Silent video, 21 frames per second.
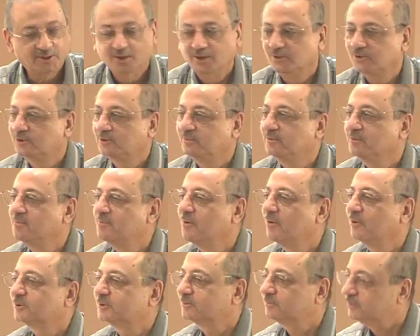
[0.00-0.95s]
to be
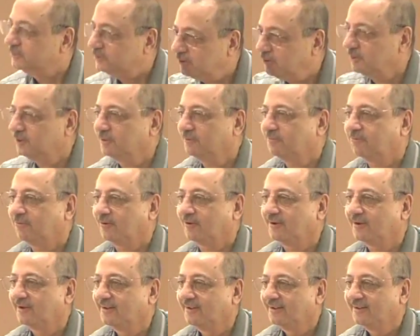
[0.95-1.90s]
most beautiful,
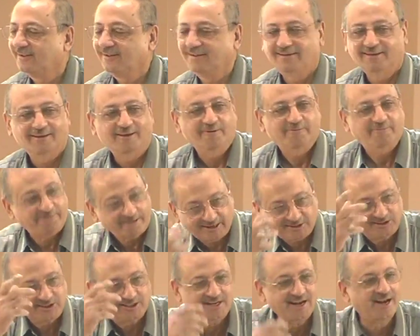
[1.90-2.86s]

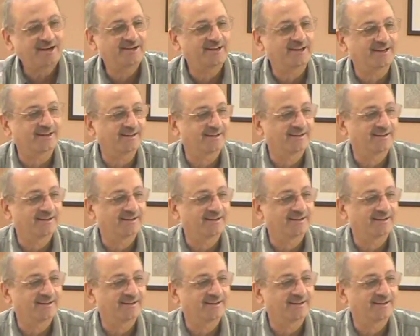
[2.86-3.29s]
fascinating,